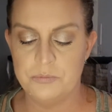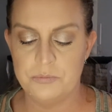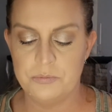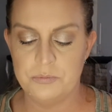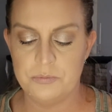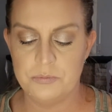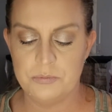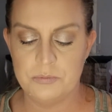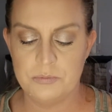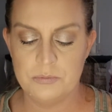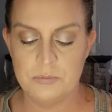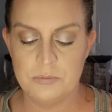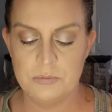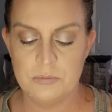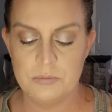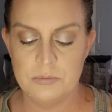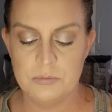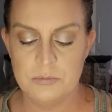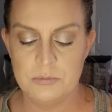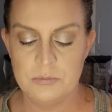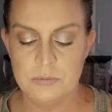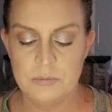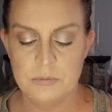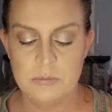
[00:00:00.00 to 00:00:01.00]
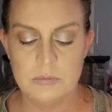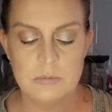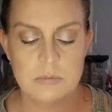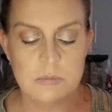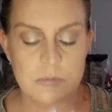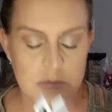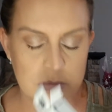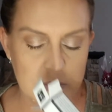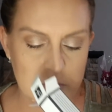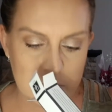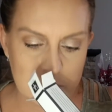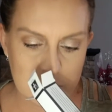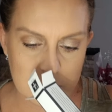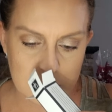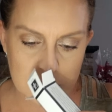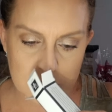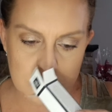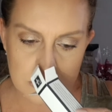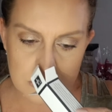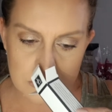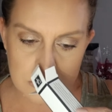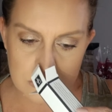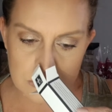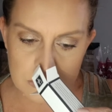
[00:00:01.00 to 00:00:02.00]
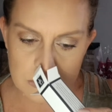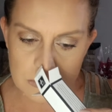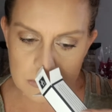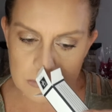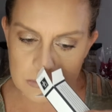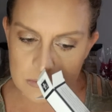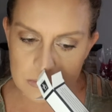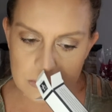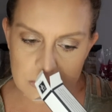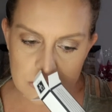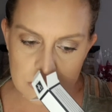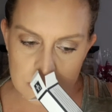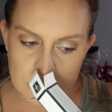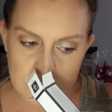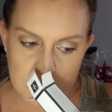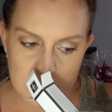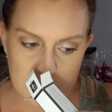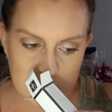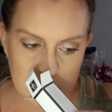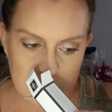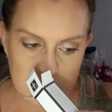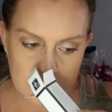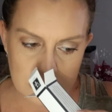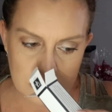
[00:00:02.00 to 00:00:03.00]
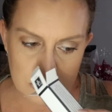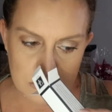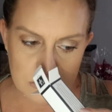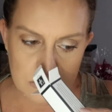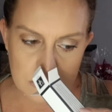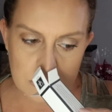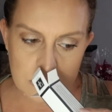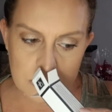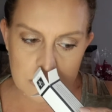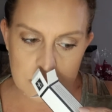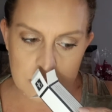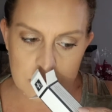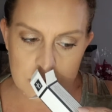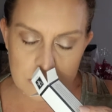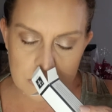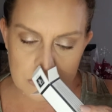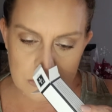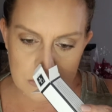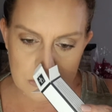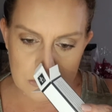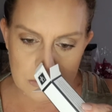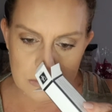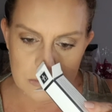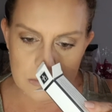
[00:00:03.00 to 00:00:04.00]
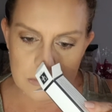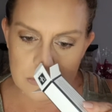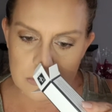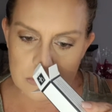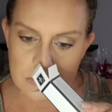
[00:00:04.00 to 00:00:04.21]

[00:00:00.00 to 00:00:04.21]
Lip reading: Nothing is said.